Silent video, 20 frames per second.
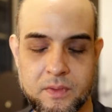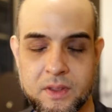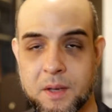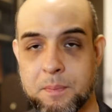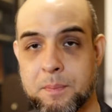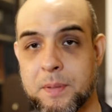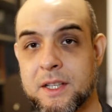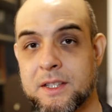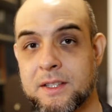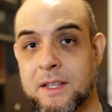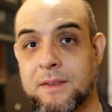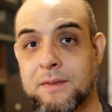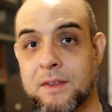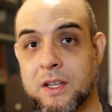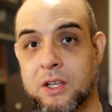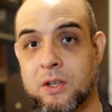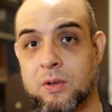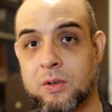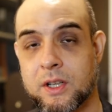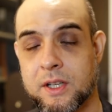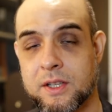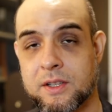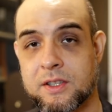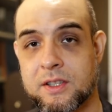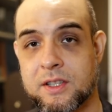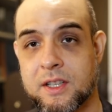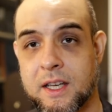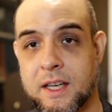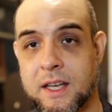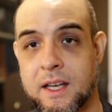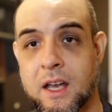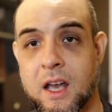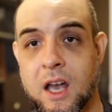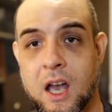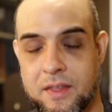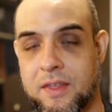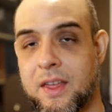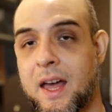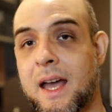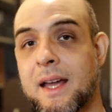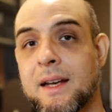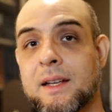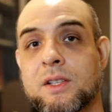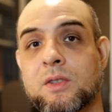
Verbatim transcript: The pitting that you can see, that